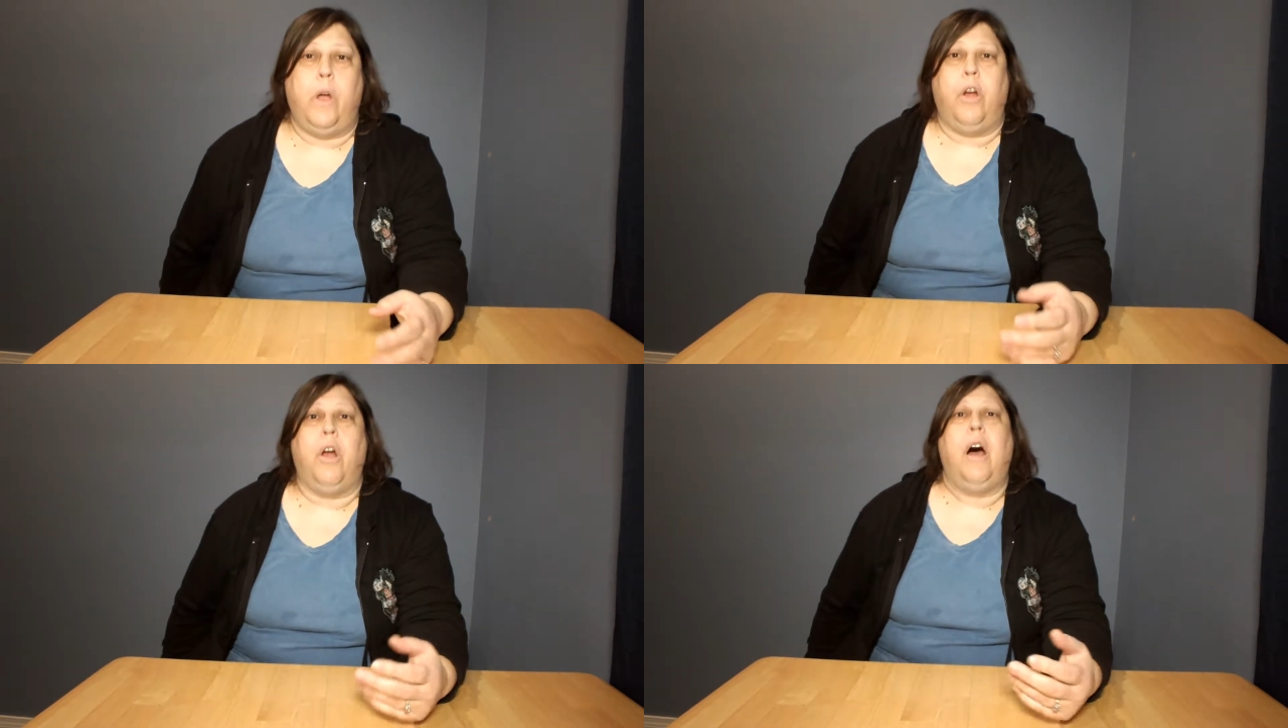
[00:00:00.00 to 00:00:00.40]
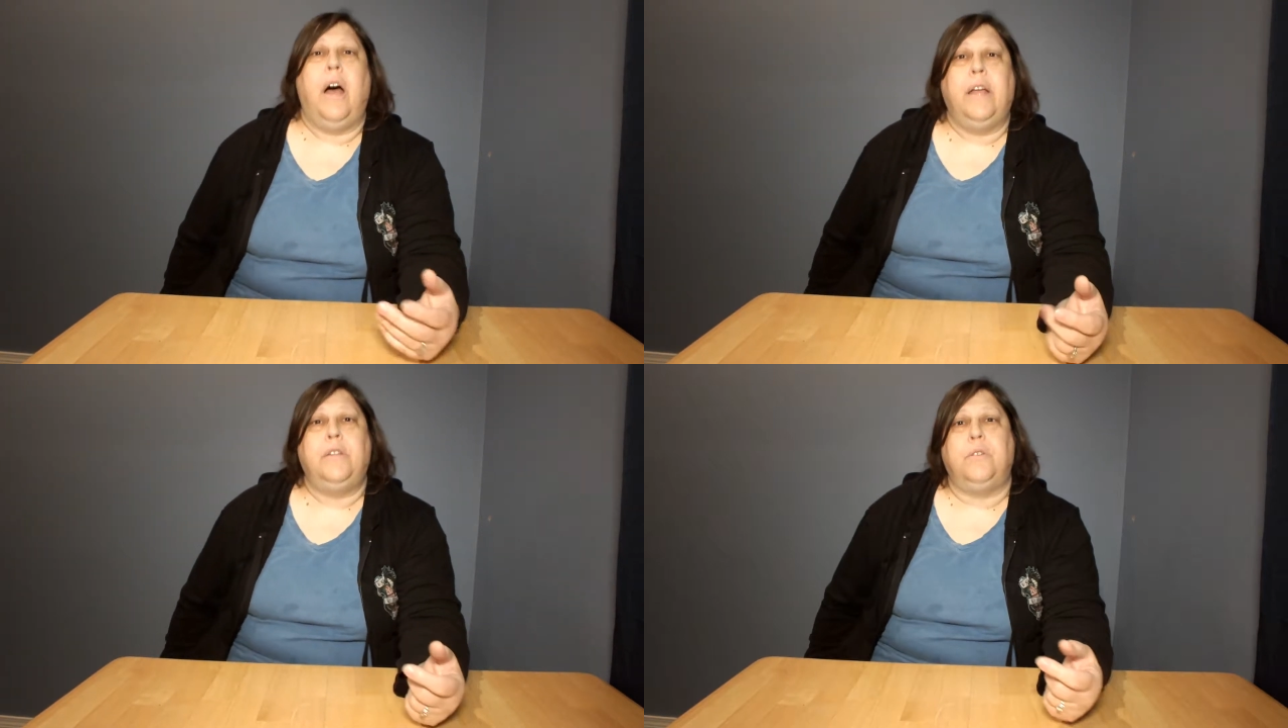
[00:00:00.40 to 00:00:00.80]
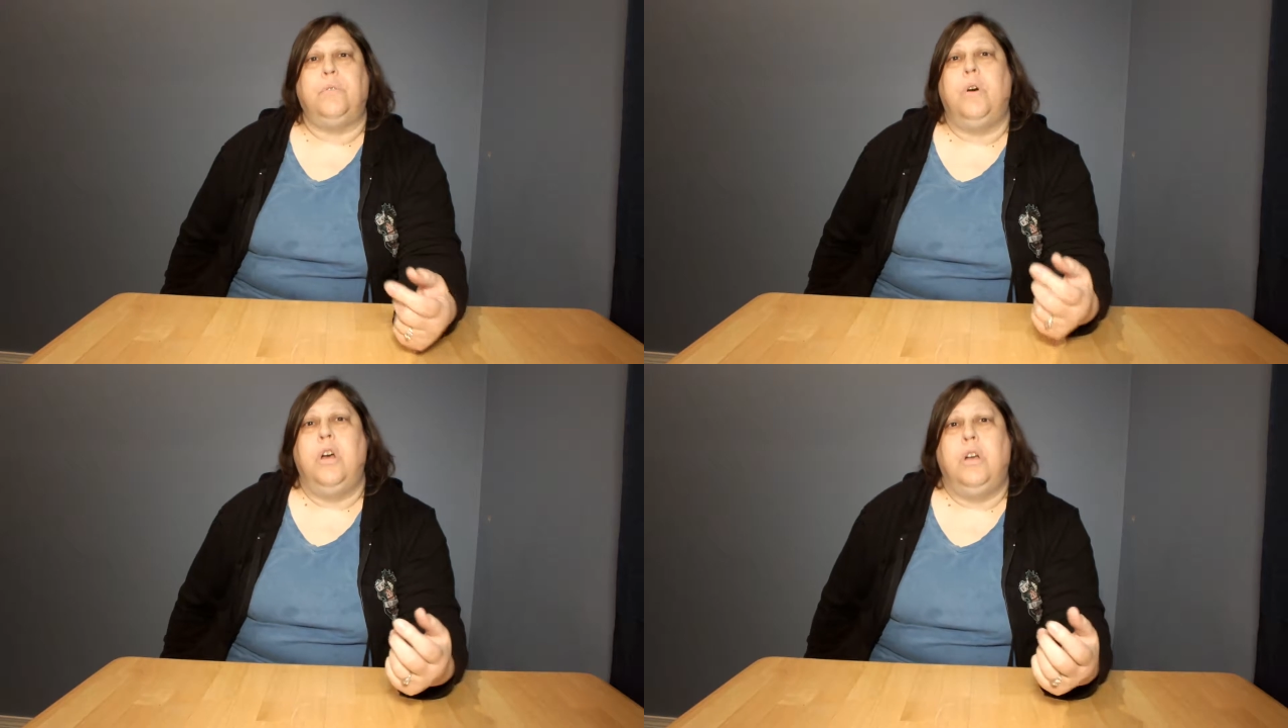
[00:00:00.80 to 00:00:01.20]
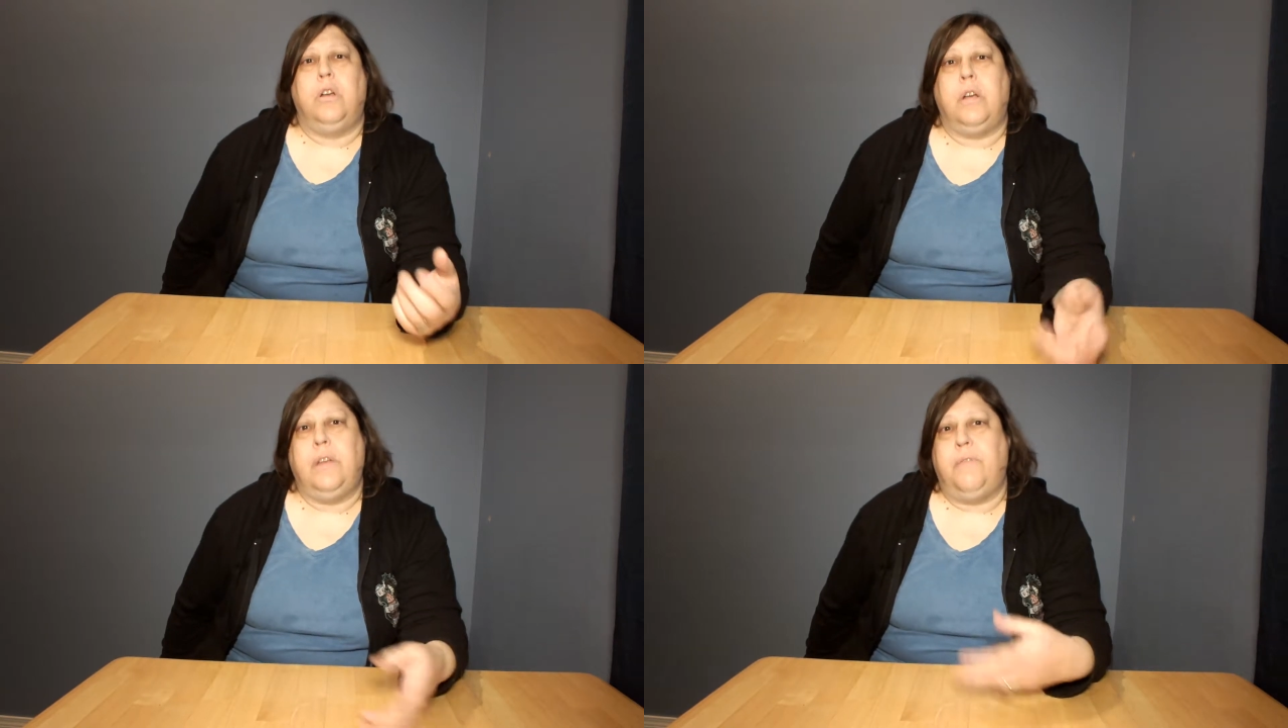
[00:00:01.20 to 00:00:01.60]
where I do
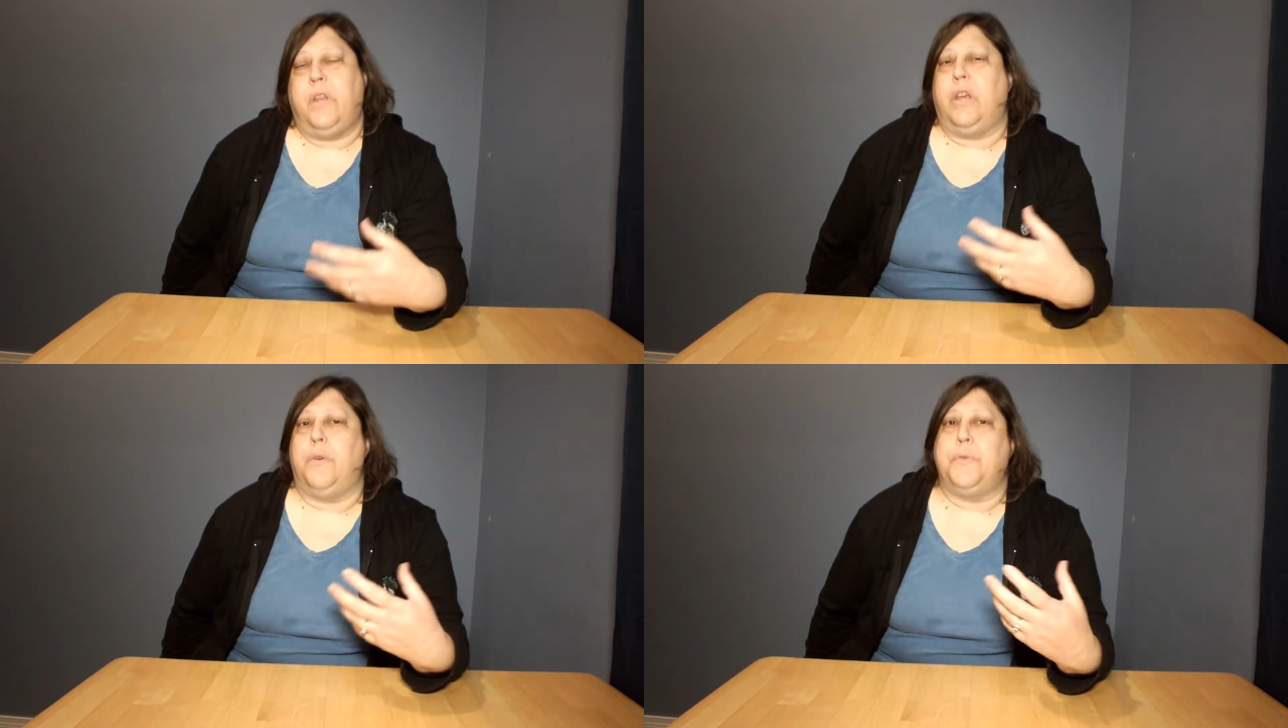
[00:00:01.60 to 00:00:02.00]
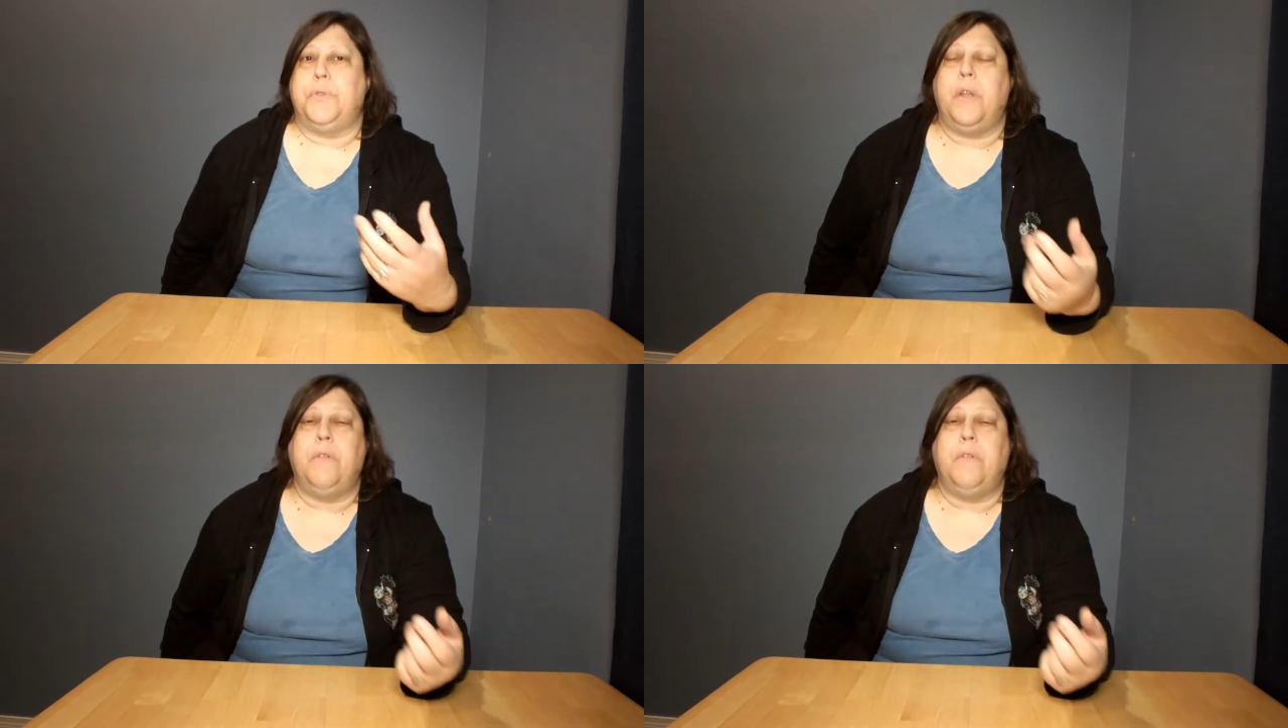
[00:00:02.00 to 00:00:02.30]
cooking videos